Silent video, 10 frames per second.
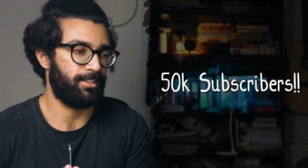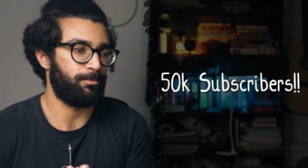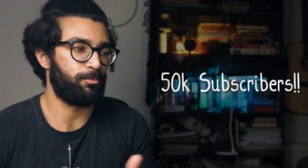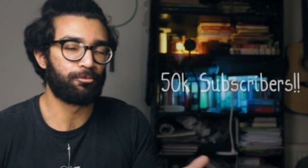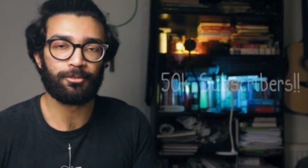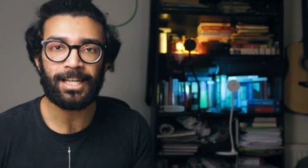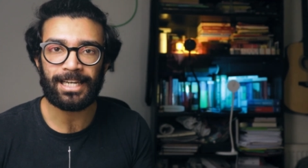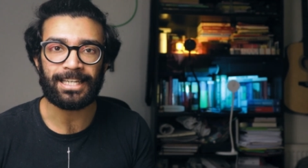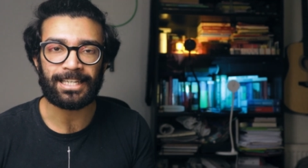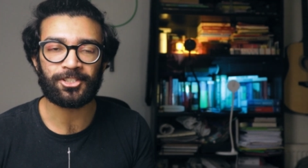I'm
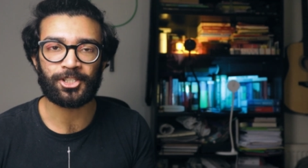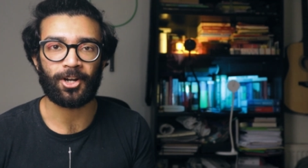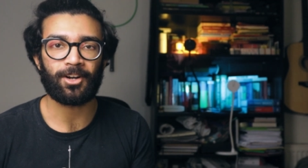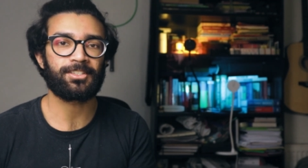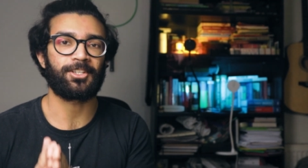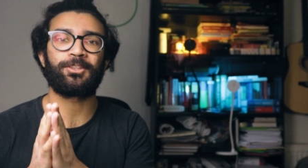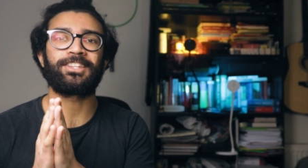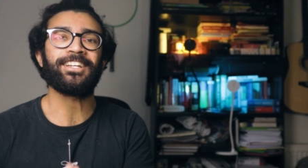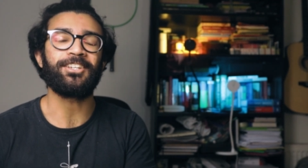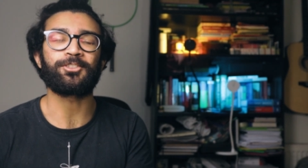really in shock, so
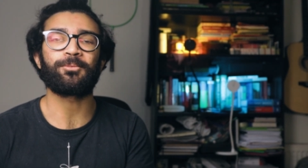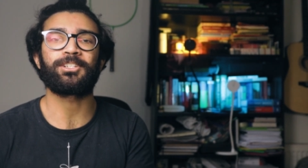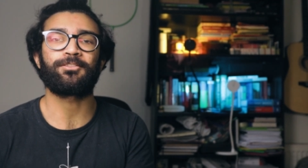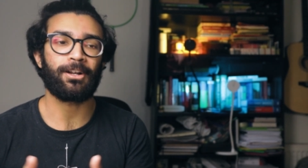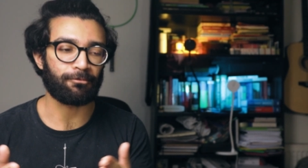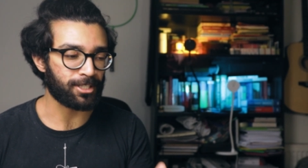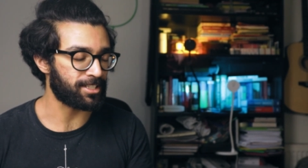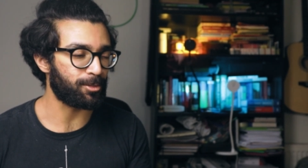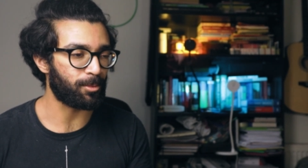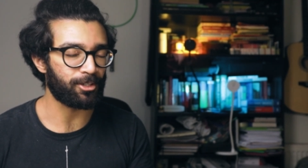thank you so much for every
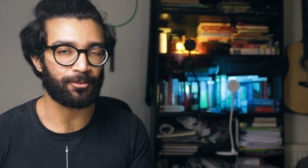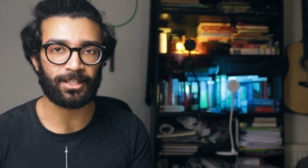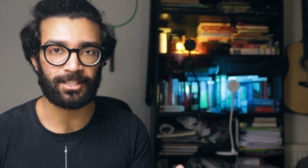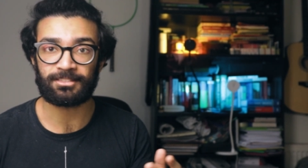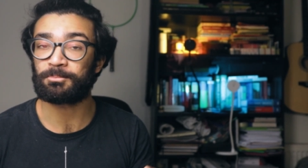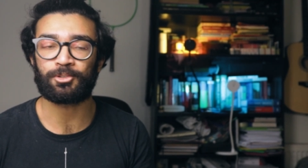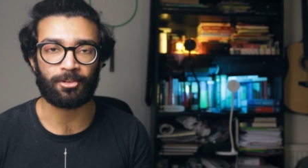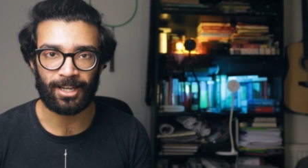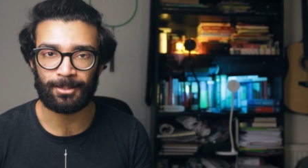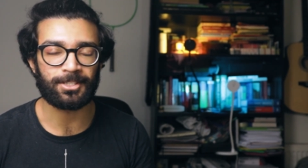single one of you that has
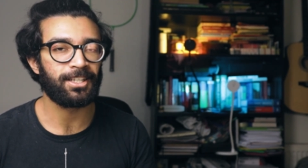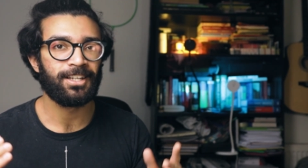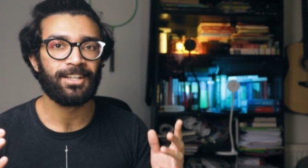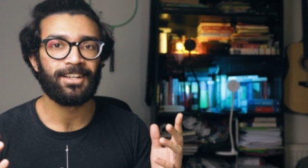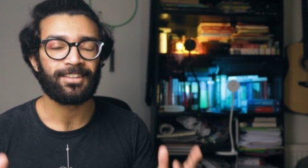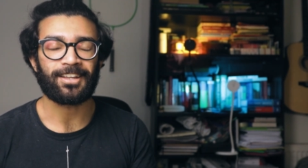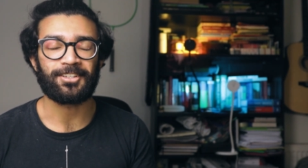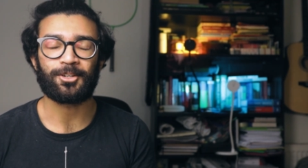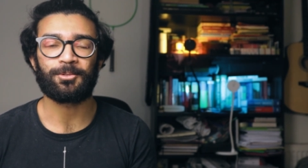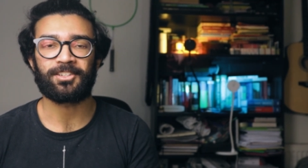subscribed Thank
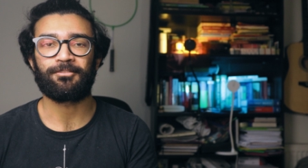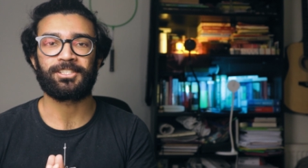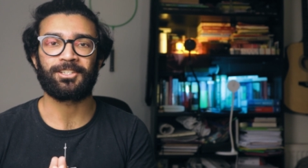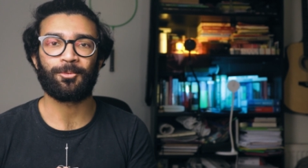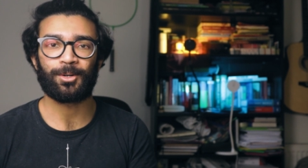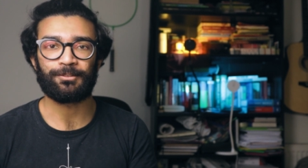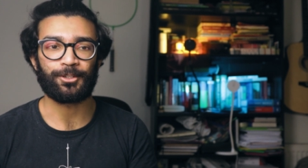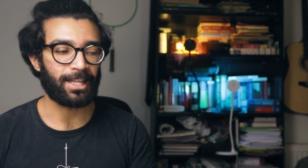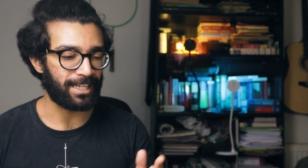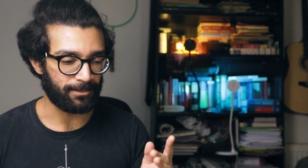you so much to every single one of
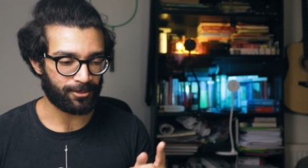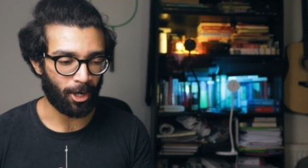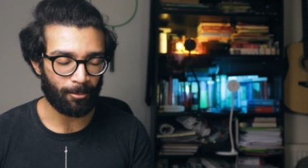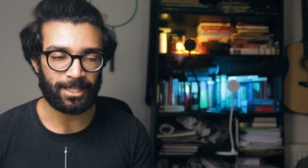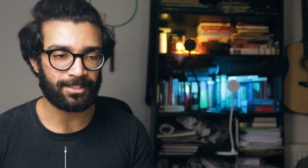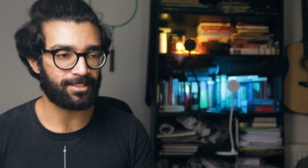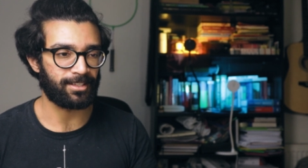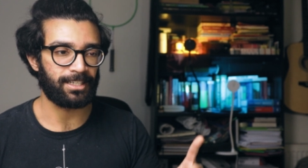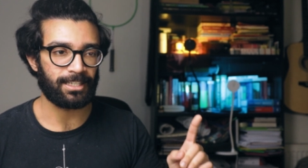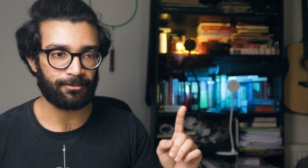you that leaves comments
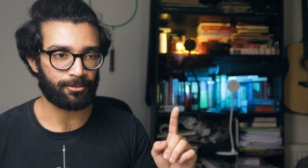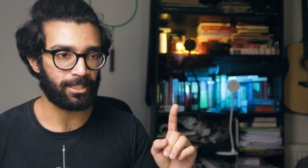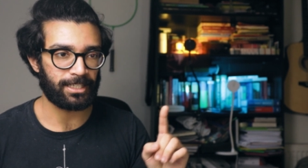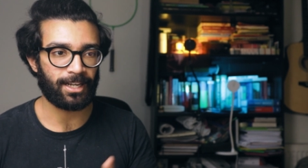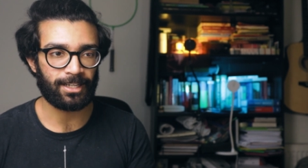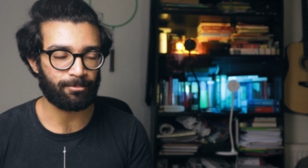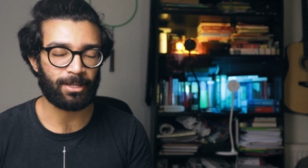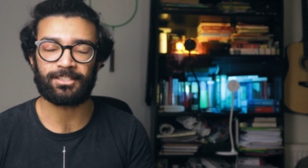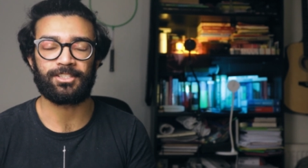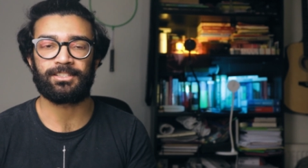and leaves really nice
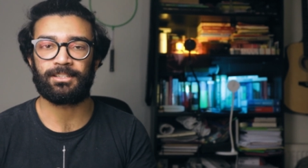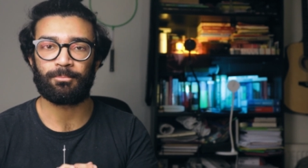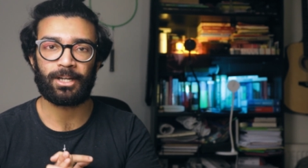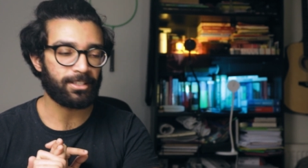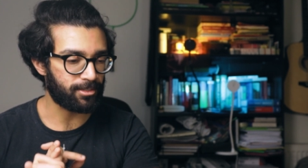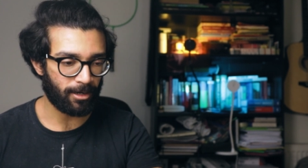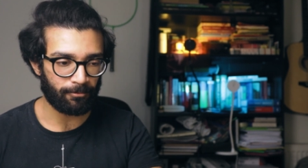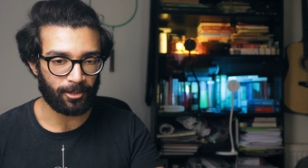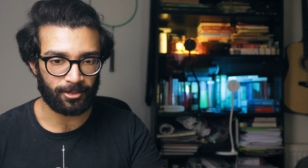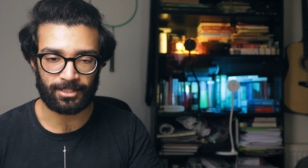messages in my
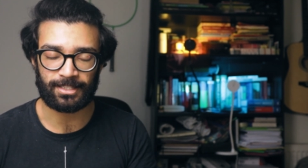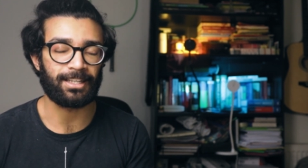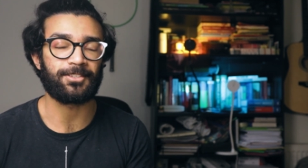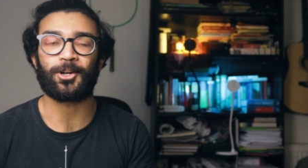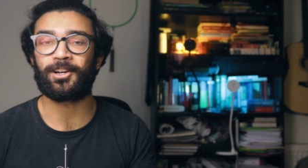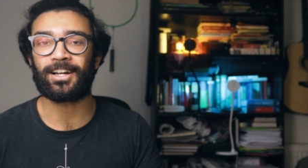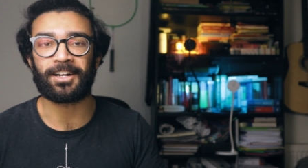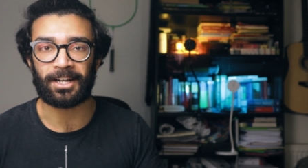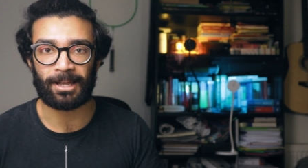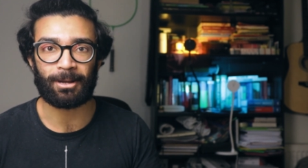Instagram folders. And sorry, I
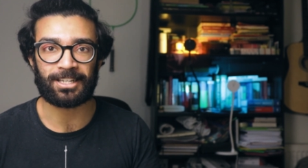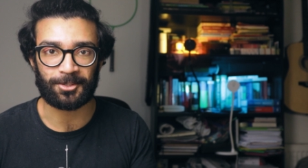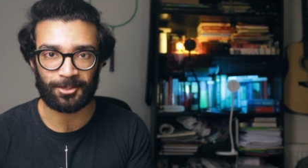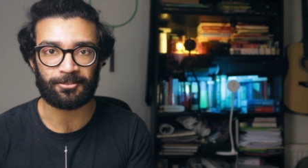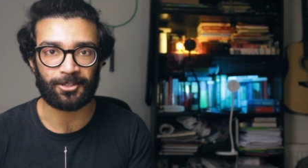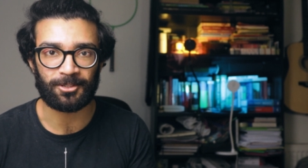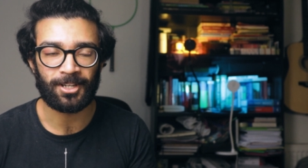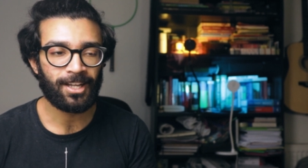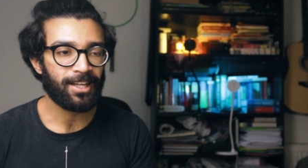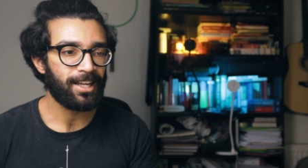can't get back to all of you.